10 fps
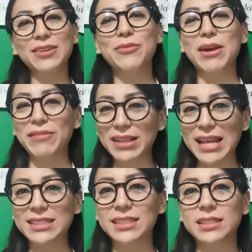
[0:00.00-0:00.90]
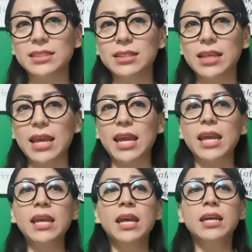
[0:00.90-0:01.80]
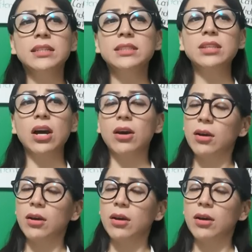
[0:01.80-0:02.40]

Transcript: web classes, okay? So,